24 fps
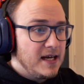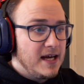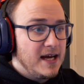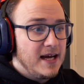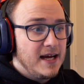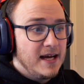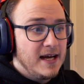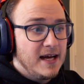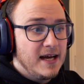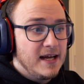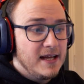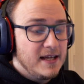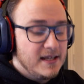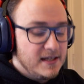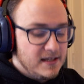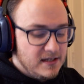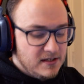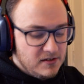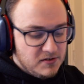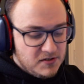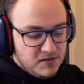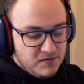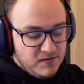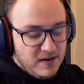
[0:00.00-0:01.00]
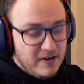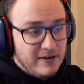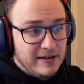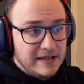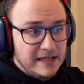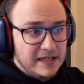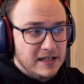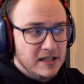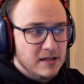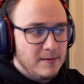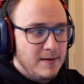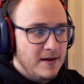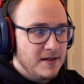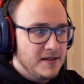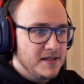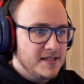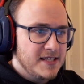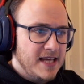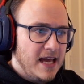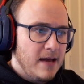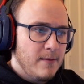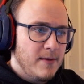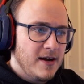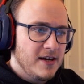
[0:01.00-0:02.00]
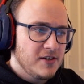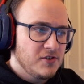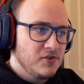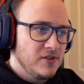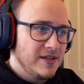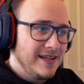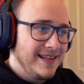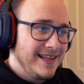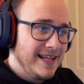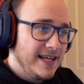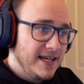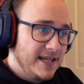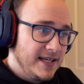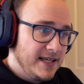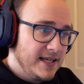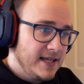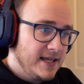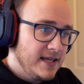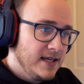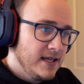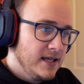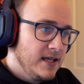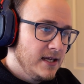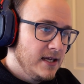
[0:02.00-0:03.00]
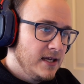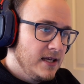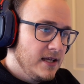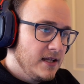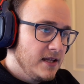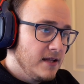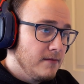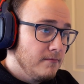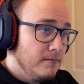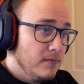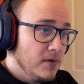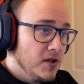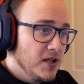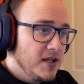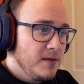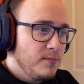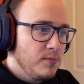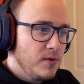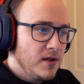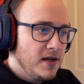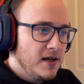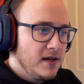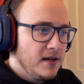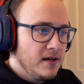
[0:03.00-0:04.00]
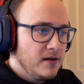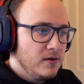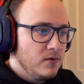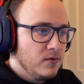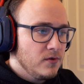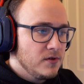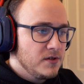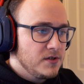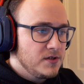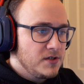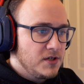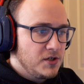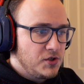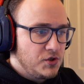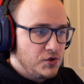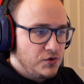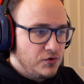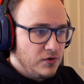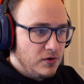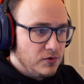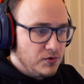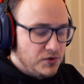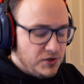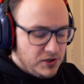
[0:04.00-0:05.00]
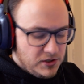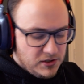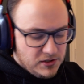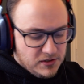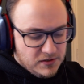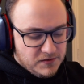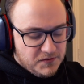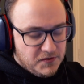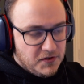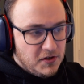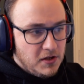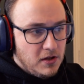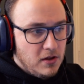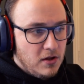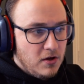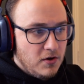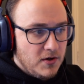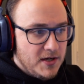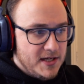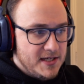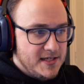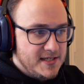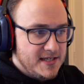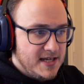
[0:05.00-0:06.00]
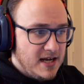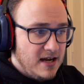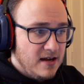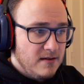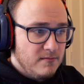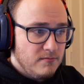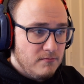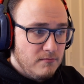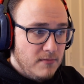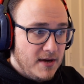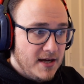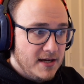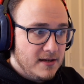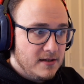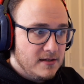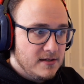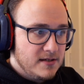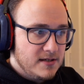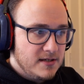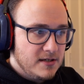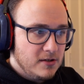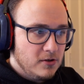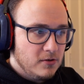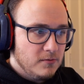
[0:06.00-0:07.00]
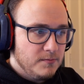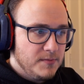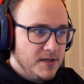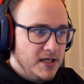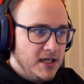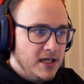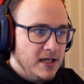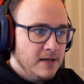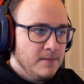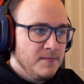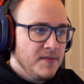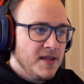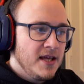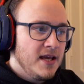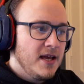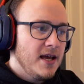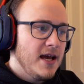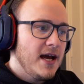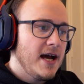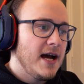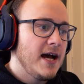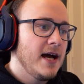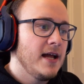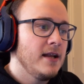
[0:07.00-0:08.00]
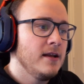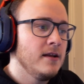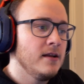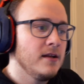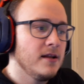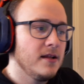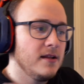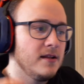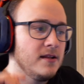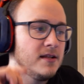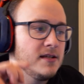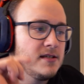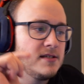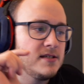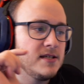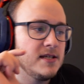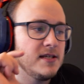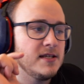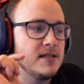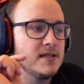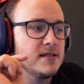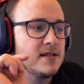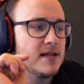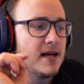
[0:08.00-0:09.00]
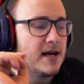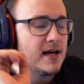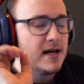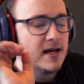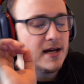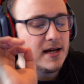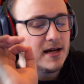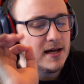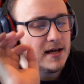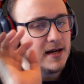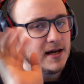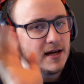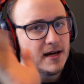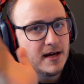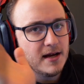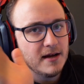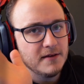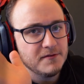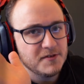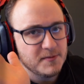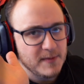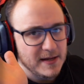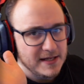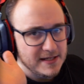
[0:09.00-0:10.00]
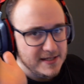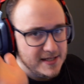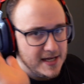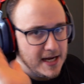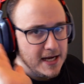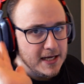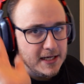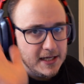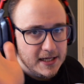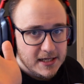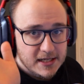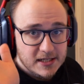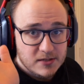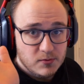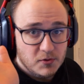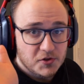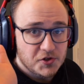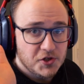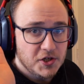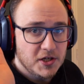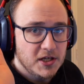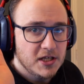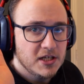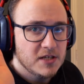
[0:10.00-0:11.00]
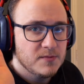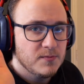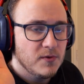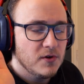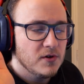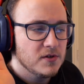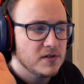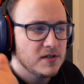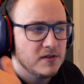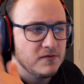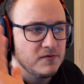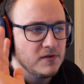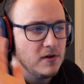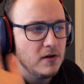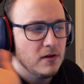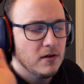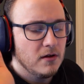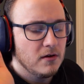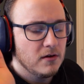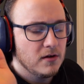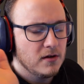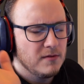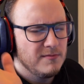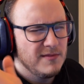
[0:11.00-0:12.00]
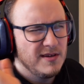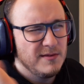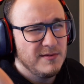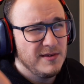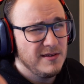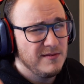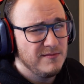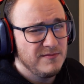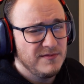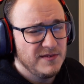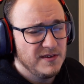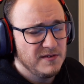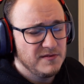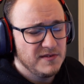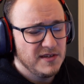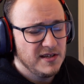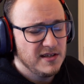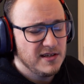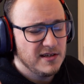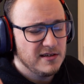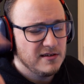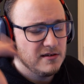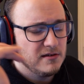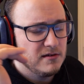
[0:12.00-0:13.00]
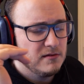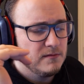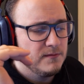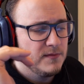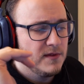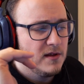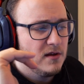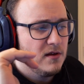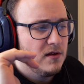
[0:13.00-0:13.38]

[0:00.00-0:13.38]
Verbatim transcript: Uh, there's very little about this game I actually like. The multiplayer was atrocious for the longest time, might still be, and this is, uh, I've spent 10 years watching esports, if not longer, maybe 15, I don't know.